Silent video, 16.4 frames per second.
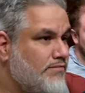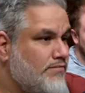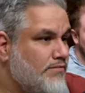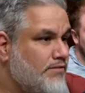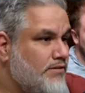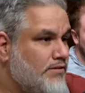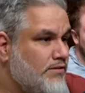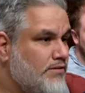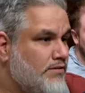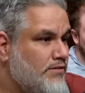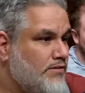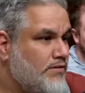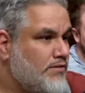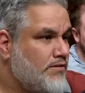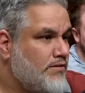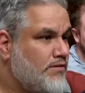Yeah, yeah.
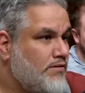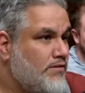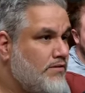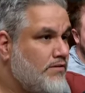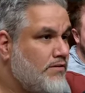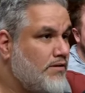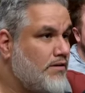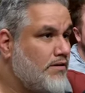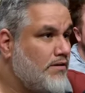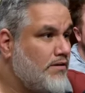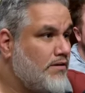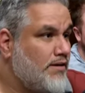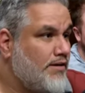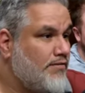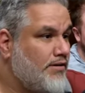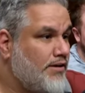Seems good. Uh,
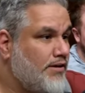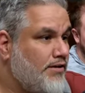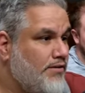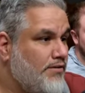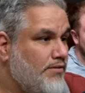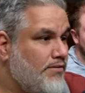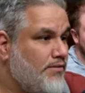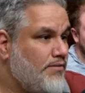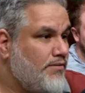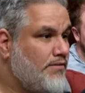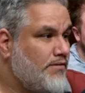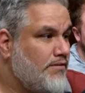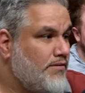get rid of you.